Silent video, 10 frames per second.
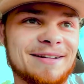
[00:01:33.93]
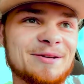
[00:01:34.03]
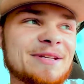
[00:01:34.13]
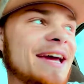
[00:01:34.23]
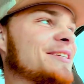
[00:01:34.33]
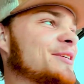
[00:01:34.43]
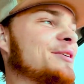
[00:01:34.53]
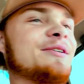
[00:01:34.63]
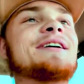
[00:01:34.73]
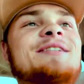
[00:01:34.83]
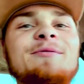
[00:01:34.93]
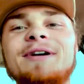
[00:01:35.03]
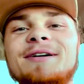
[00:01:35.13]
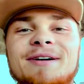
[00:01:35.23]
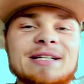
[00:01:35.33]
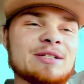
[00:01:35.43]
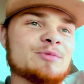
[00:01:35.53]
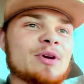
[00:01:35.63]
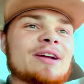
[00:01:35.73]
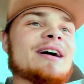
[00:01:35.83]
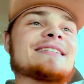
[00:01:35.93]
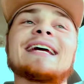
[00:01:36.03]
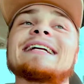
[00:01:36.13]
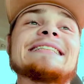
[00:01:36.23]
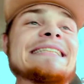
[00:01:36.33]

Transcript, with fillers: It was actually a Grizzly wintergreen she was picking up. I said,